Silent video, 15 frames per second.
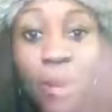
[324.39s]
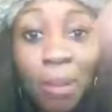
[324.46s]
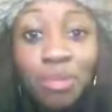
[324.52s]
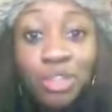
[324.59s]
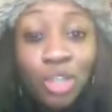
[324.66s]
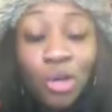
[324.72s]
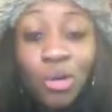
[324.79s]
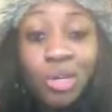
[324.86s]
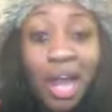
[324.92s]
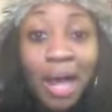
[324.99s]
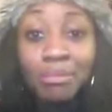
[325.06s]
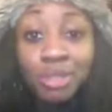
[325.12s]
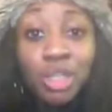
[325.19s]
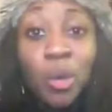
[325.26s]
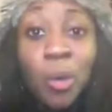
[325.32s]
I'm
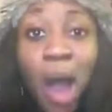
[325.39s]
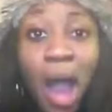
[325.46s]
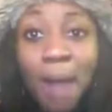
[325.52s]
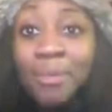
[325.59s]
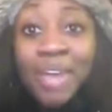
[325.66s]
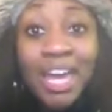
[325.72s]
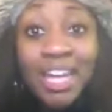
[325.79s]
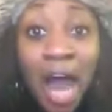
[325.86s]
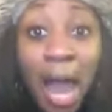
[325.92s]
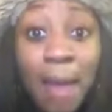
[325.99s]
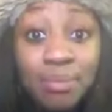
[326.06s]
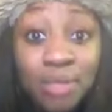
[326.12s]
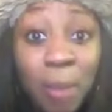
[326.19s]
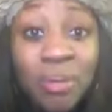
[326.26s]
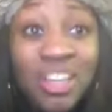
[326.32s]
getting
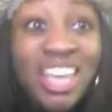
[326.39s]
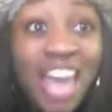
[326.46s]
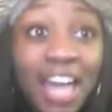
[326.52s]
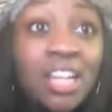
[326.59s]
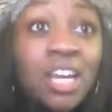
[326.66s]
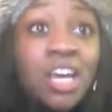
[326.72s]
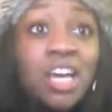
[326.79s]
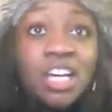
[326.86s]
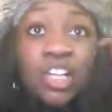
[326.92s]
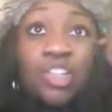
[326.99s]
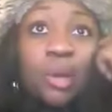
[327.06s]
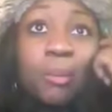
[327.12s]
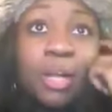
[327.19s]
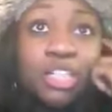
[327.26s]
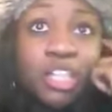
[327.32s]
hyped up again. Can
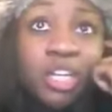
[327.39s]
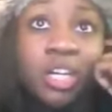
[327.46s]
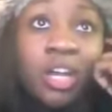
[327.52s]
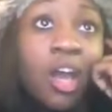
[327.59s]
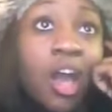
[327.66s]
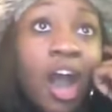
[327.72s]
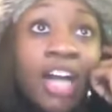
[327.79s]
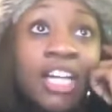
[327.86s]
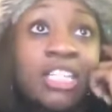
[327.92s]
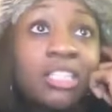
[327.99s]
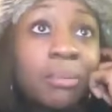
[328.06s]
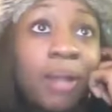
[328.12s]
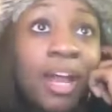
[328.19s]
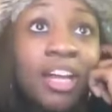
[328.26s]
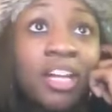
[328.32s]
you imagine? I need
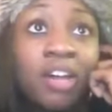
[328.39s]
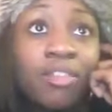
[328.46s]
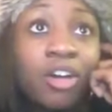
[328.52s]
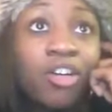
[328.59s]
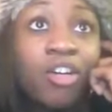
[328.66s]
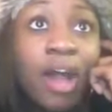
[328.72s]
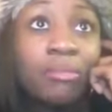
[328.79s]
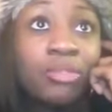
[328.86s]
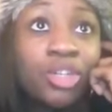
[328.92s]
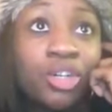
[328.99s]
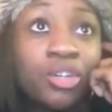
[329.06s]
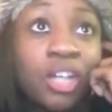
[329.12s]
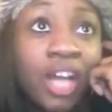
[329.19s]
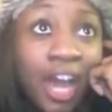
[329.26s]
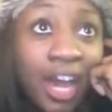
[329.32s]
to play another grime
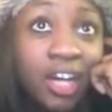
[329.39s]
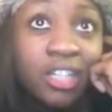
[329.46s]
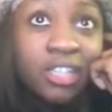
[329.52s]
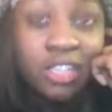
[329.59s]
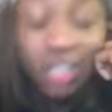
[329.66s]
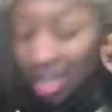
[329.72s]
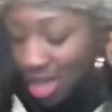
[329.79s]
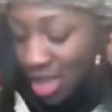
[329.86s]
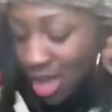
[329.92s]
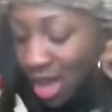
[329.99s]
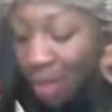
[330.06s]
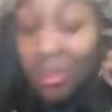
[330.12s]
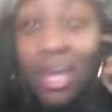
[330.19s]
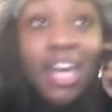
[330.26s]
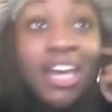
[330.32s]
tune, yeah, because
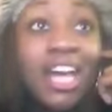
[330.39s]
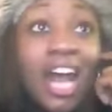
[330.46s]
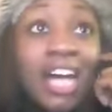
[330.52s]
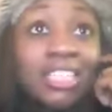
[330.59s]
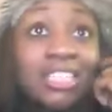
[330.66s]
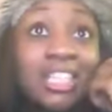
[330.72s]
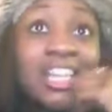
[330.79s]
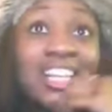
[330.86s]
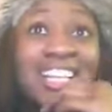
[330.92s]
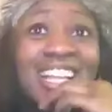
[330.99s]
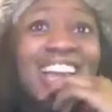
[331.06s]
I'm getting gassed.